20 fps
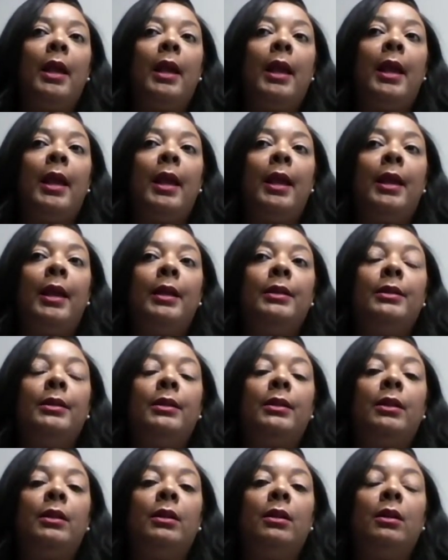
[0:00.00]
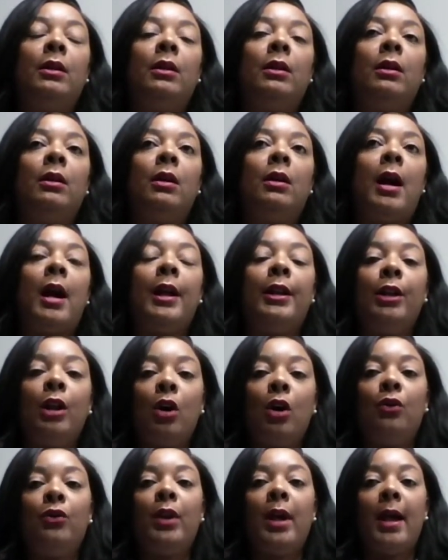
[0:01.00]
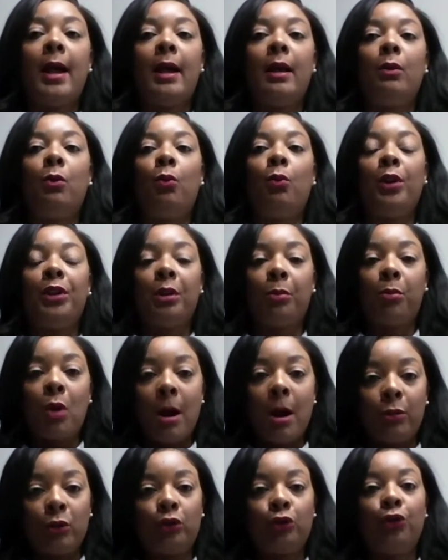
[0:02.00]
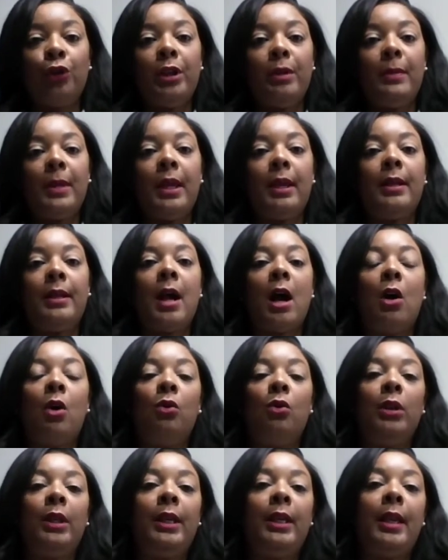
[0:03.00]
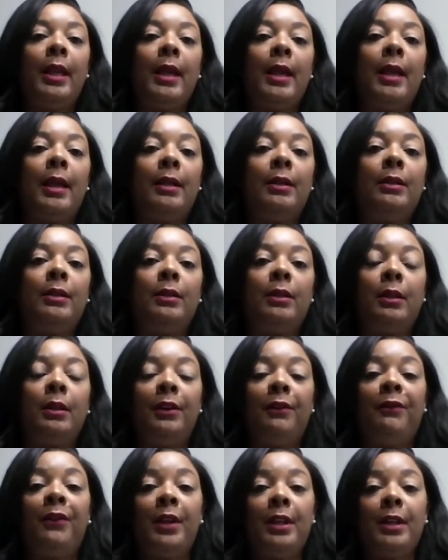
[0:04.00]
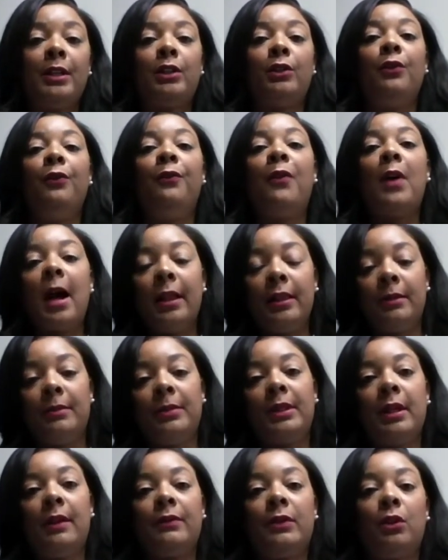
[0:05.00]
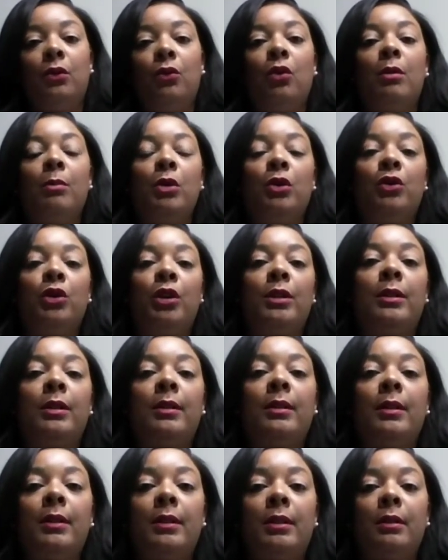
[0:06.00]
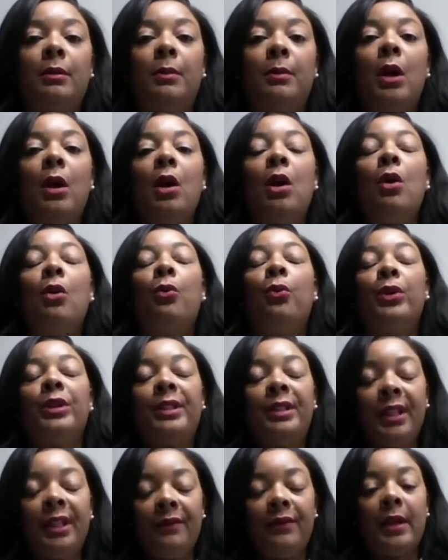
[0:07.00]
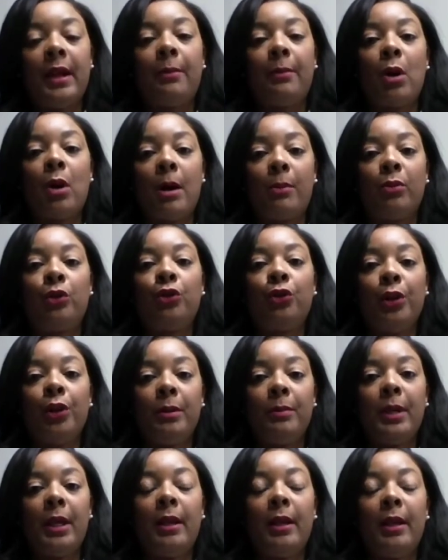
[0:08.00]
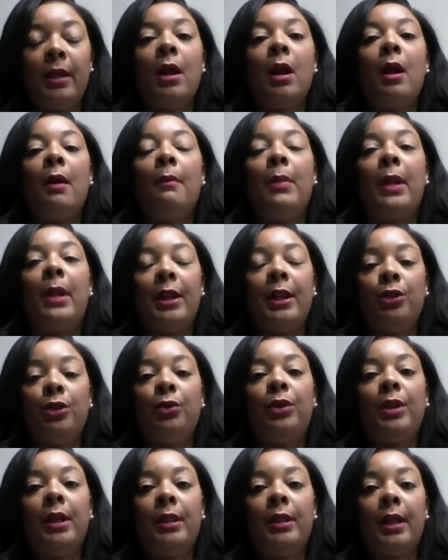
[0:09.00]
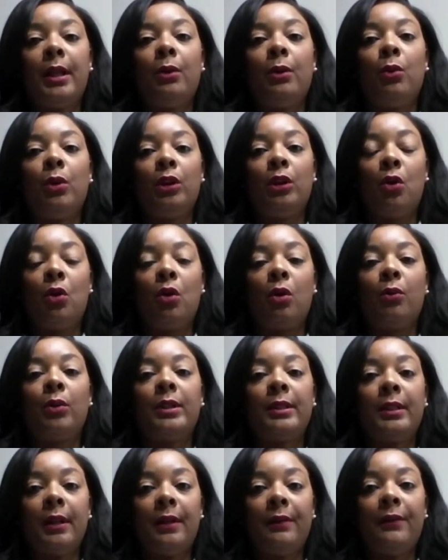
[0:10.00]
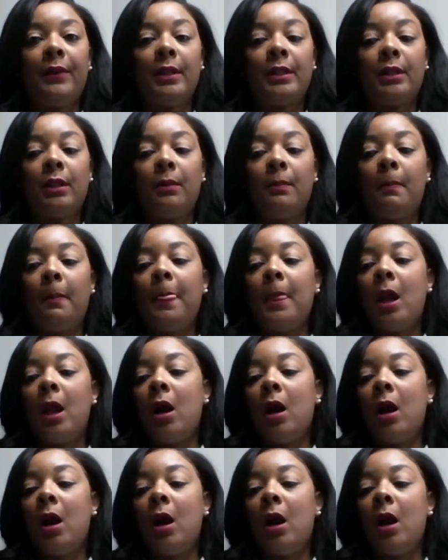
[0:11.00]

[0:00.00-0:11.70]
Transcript: And I know that with the proper treatment, not only can the defendants who find themselves in the criminal justice system receive that proper treatment, but I do think that it would lower recidivism,